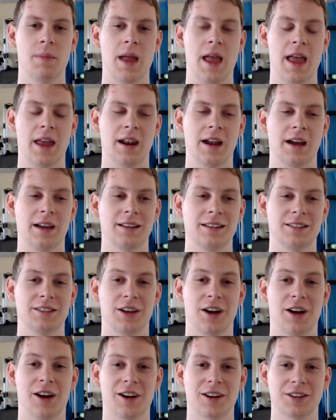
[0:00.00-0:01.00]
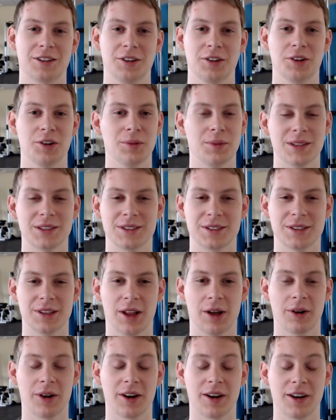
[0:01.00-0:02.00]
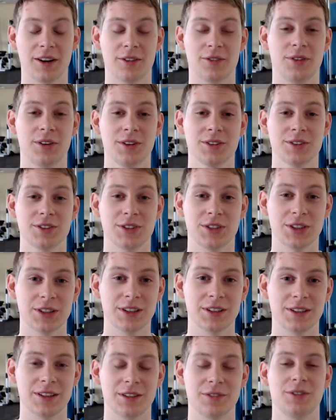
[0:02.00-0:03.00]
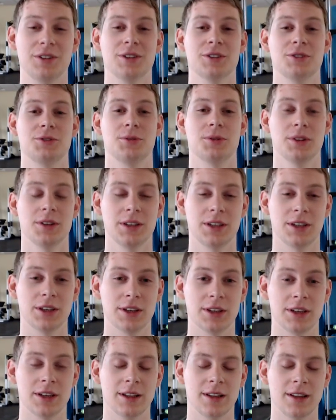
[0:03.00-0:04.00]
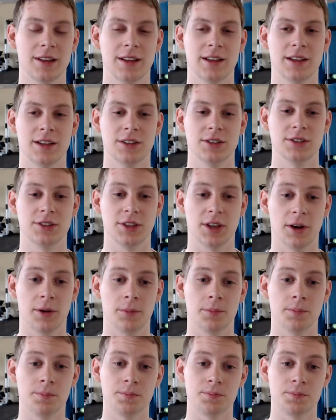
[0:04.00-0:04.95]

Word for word: and I talk a little bit slower and it feels good. It feels really good. So,